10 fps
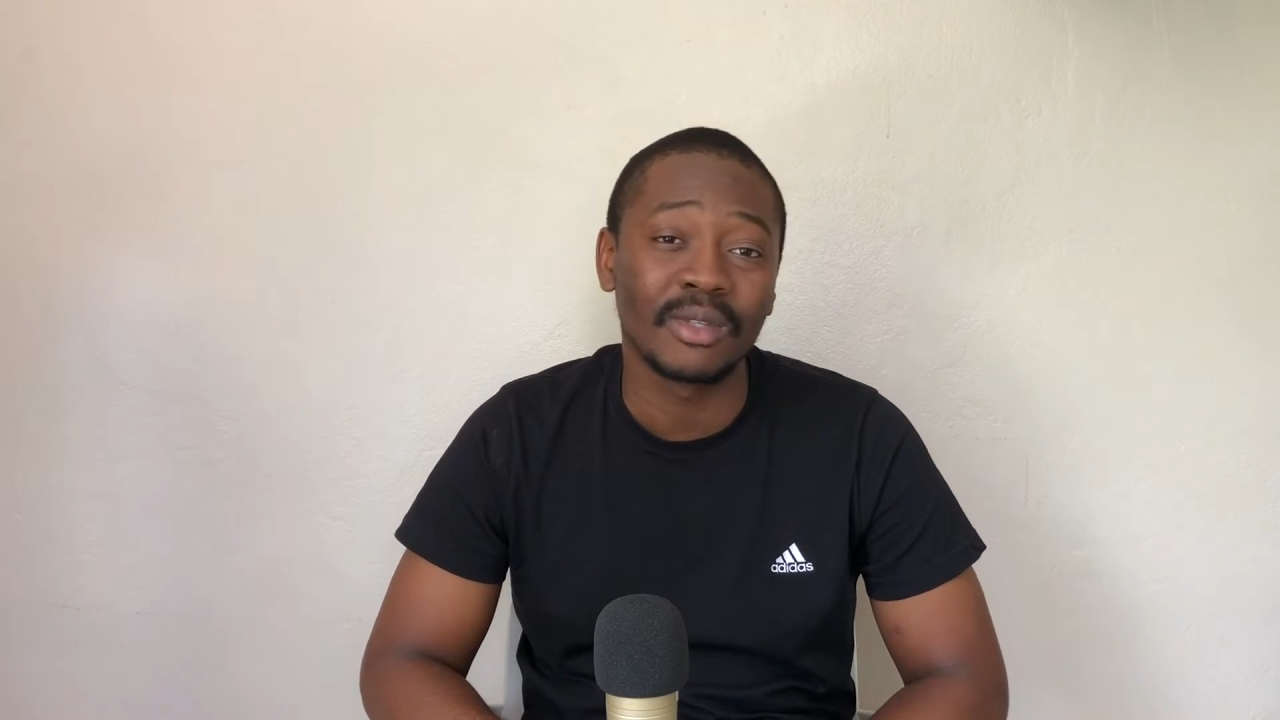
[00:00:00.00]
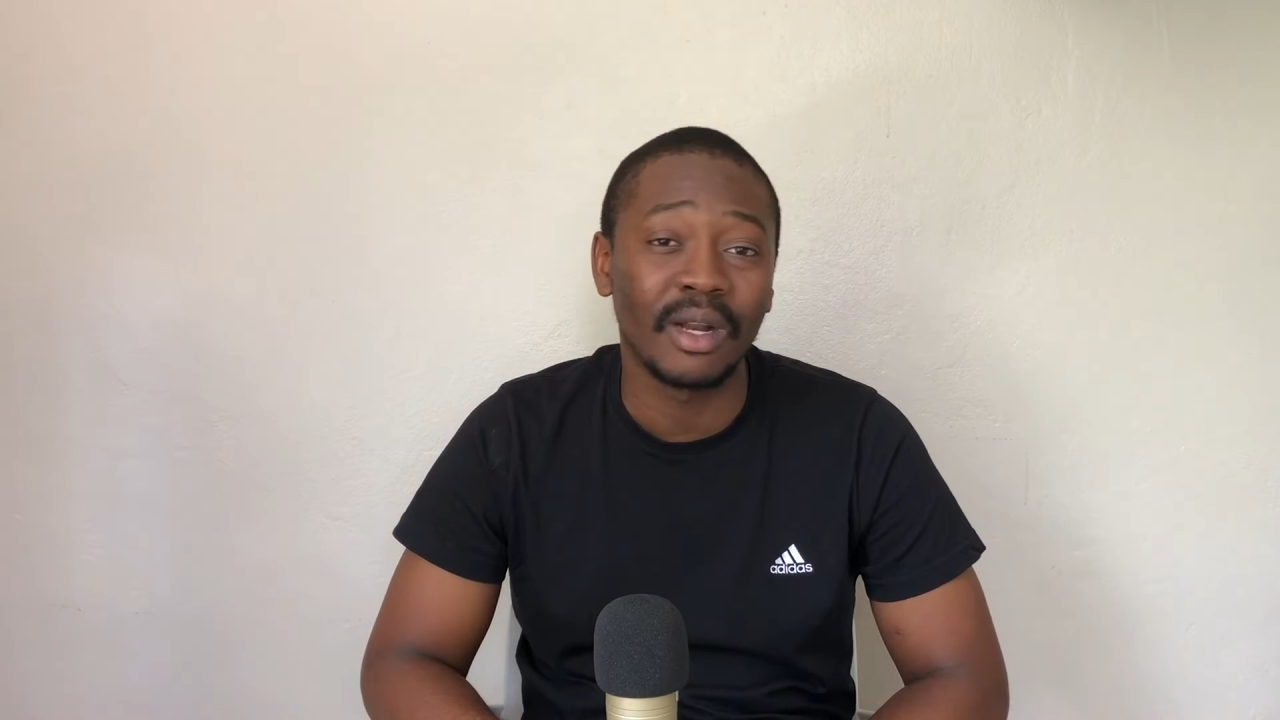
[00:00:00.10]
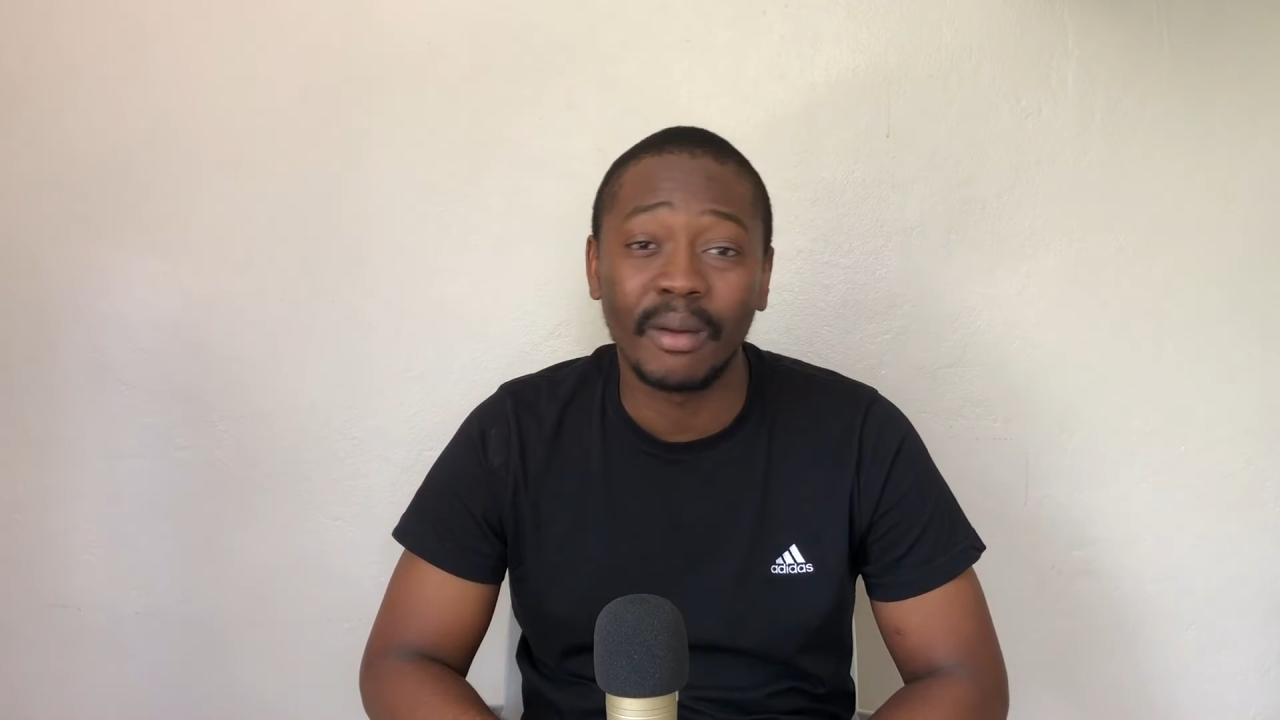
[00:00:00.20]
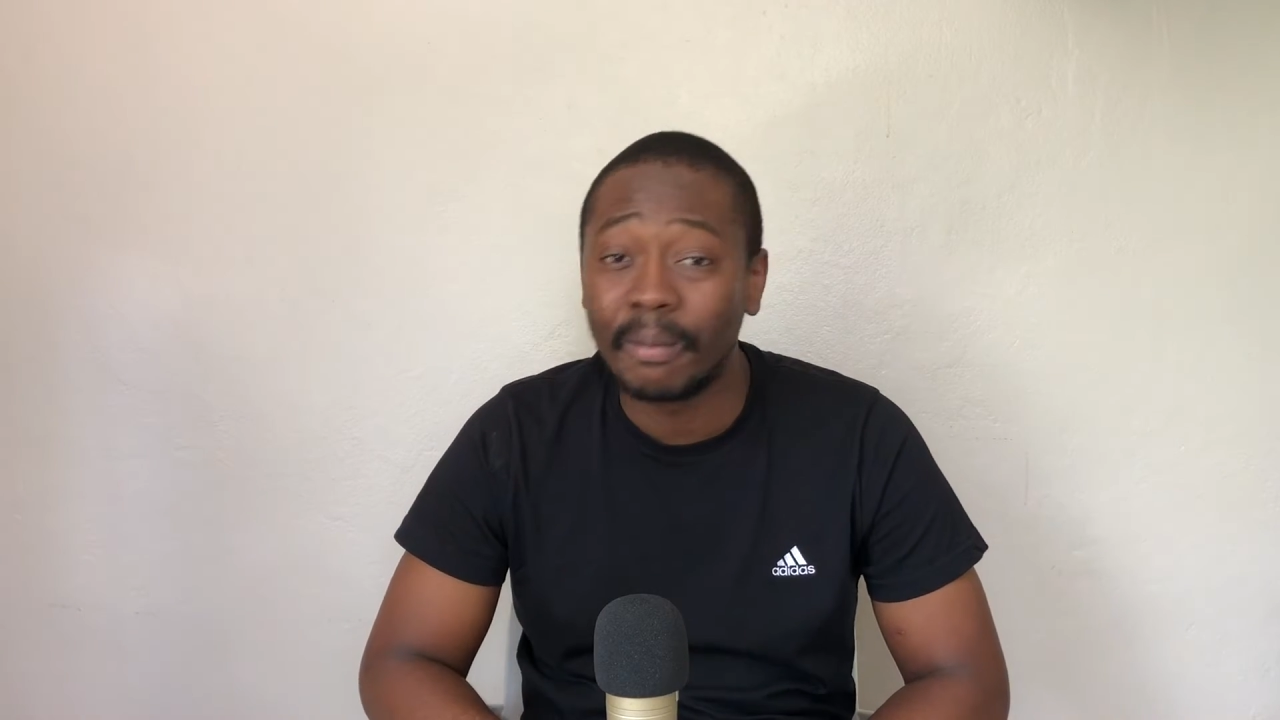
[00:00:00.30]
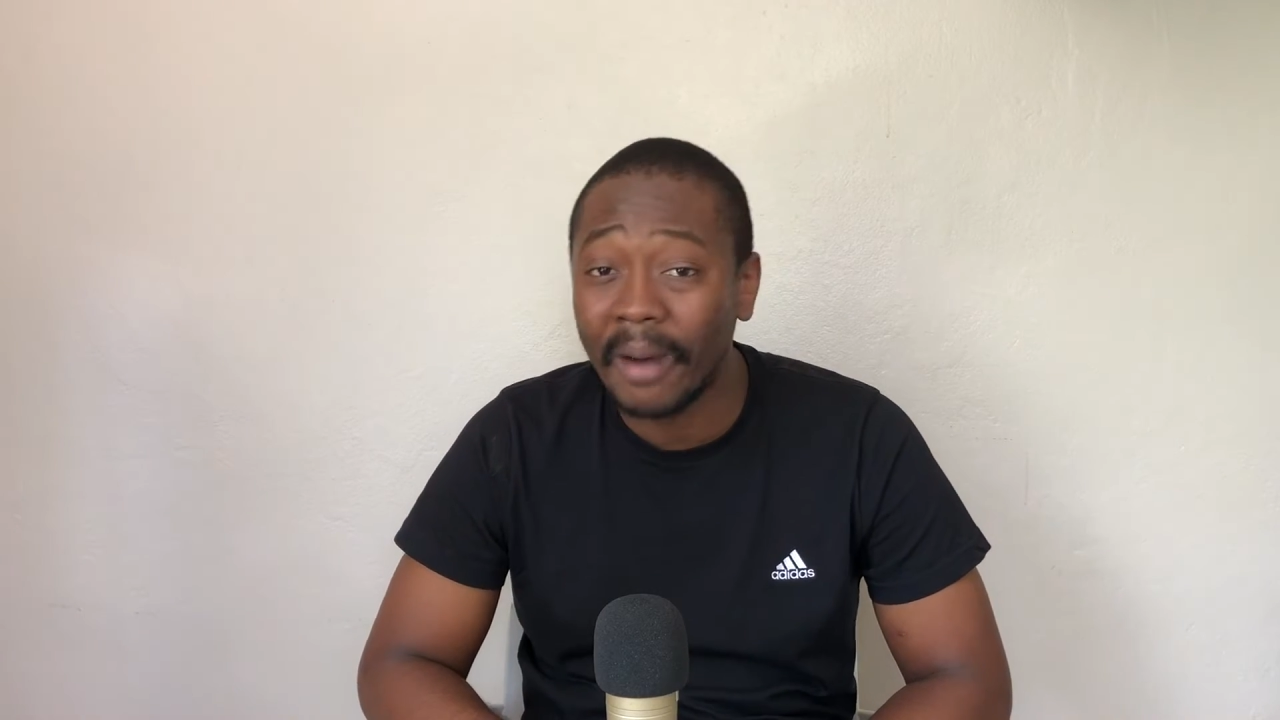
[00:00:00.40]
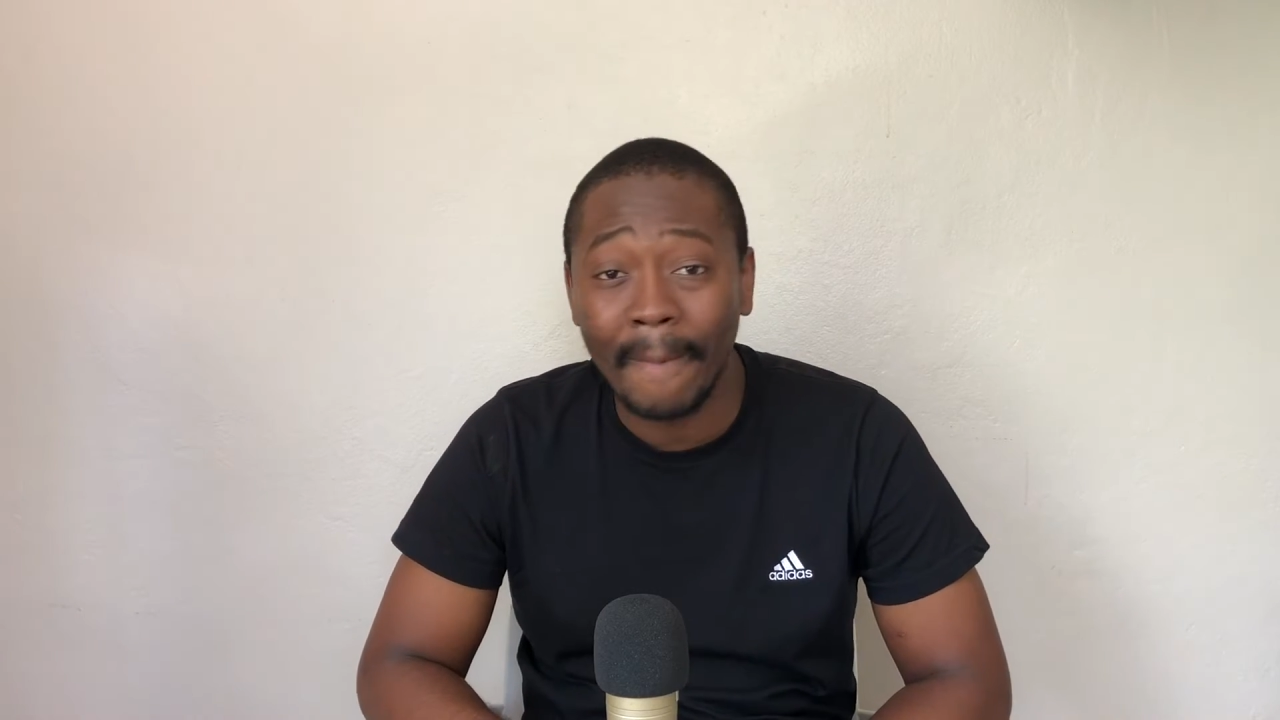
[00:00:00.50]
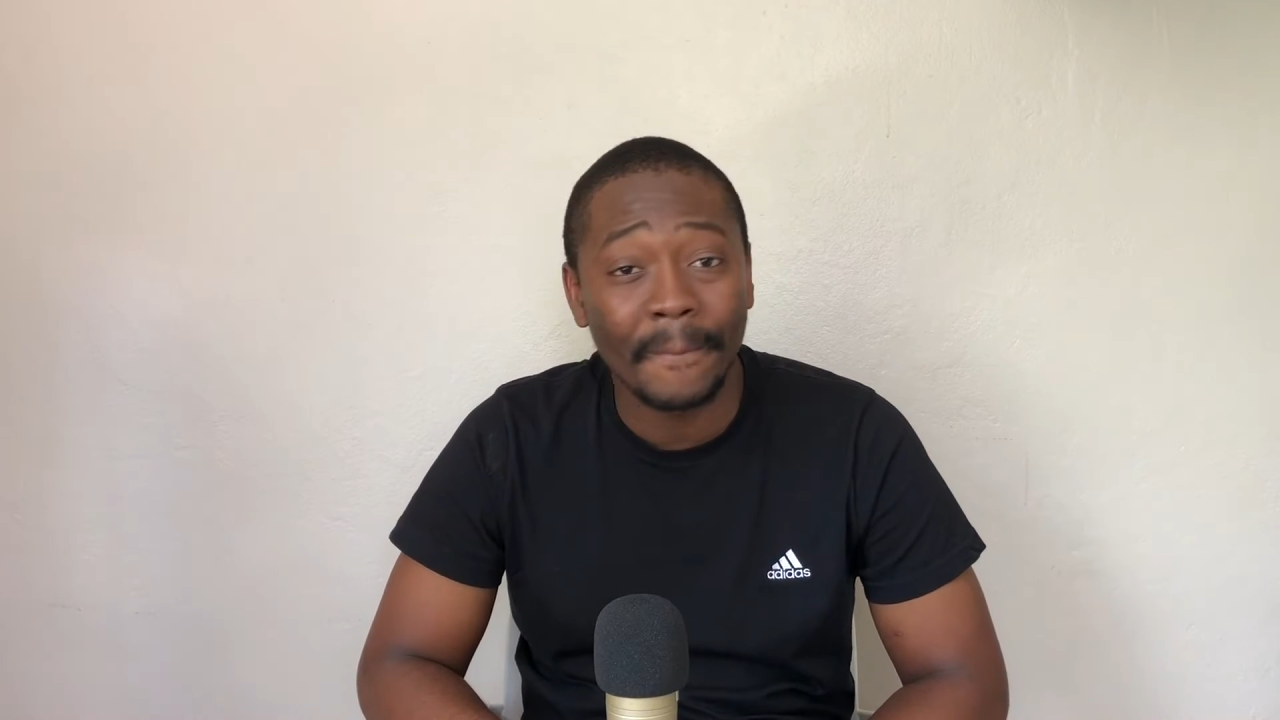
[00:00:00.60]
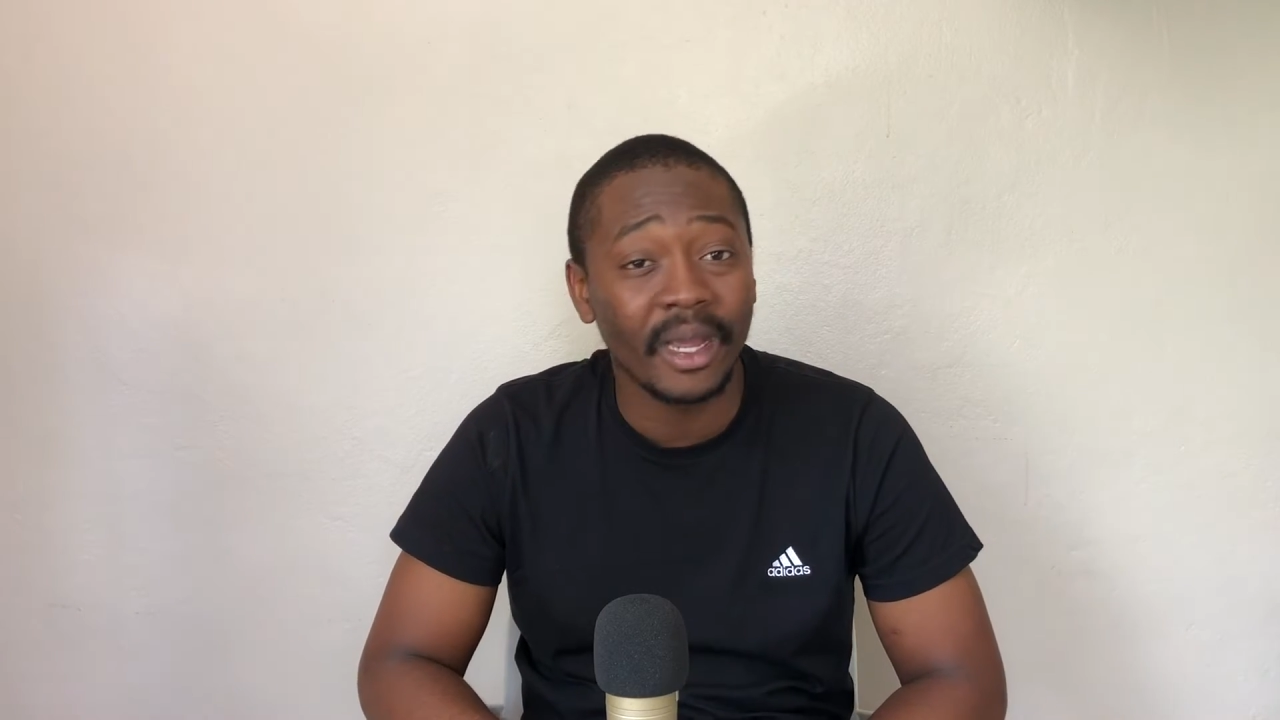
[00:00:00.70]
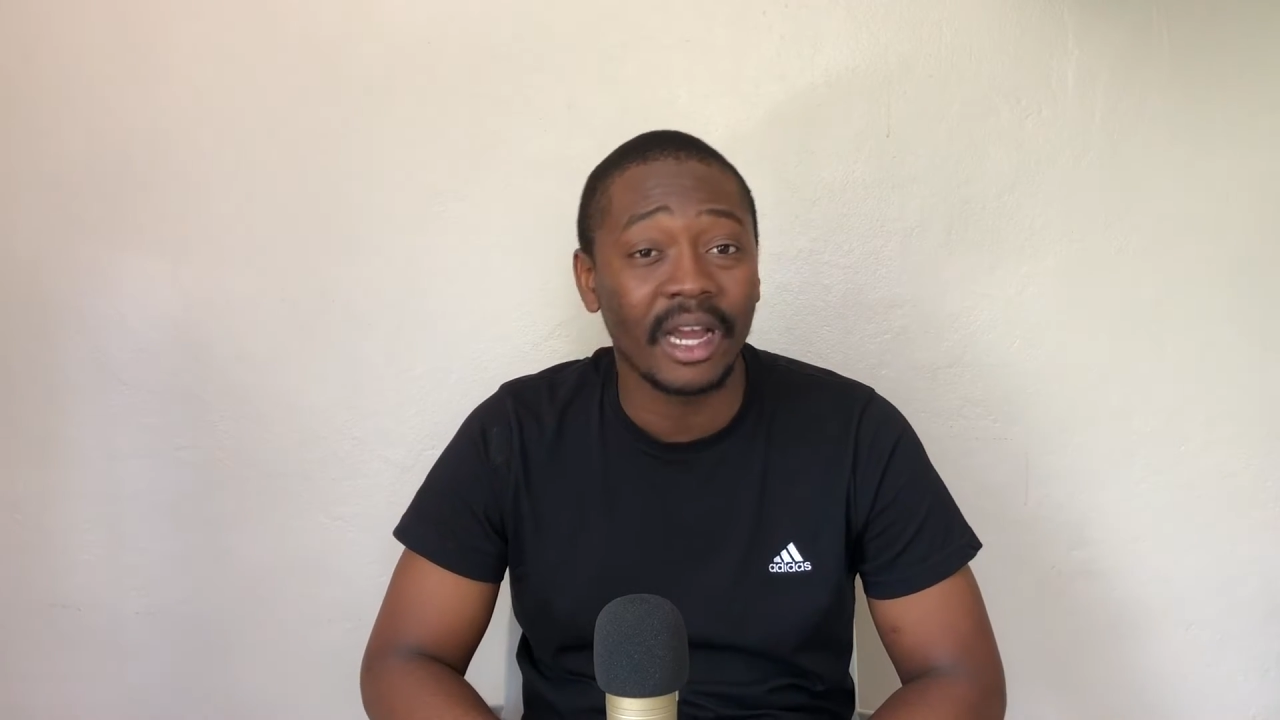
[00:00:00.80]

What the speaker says: gonna be bumping,